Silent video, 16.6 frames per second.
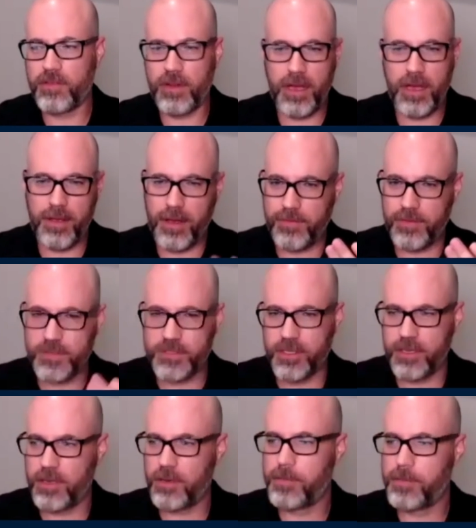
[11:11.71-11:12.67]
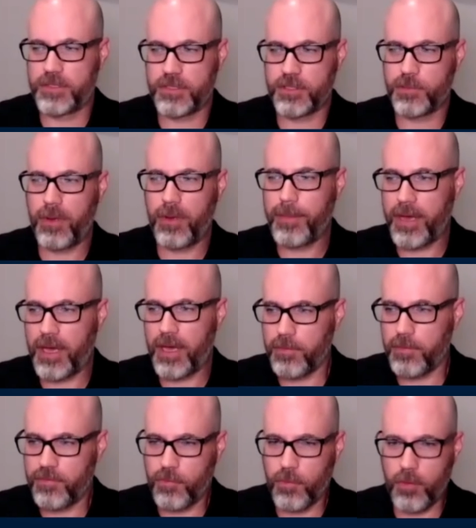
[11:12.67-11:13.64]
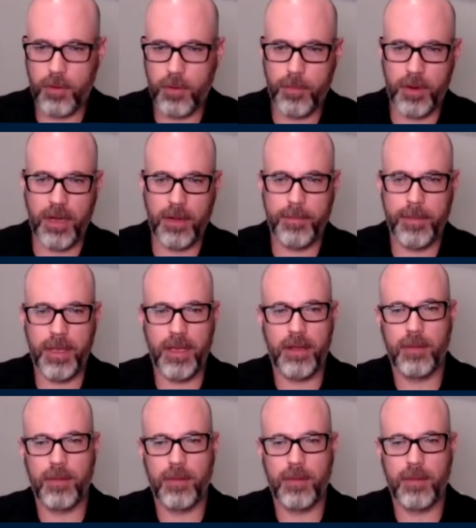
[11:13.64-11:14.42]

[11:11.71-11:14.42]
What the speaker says: and I obviously did business way back before broadband